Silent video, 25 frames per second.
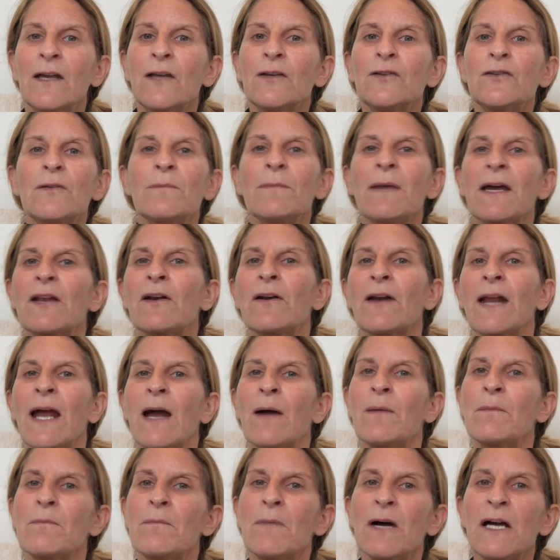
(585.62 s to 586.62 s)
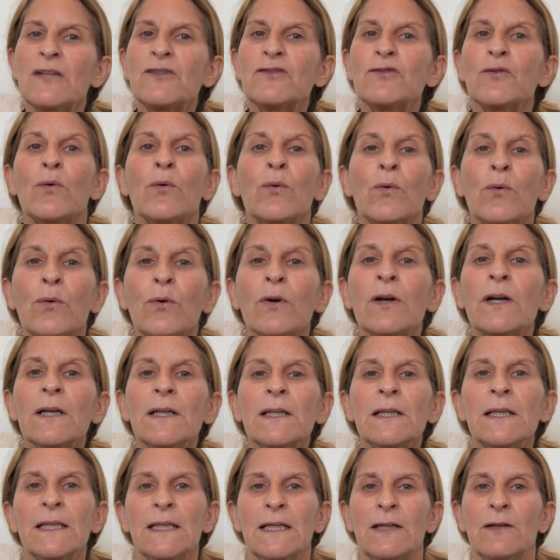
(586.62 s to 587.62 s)
no matter how much or
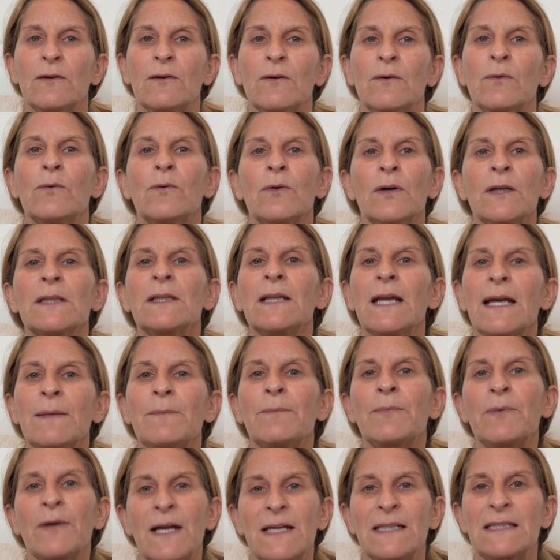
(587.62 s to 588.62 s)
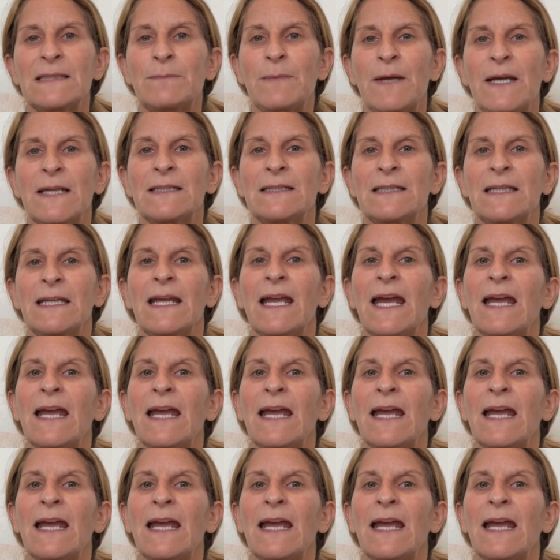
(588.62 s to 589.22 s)
little online prospecting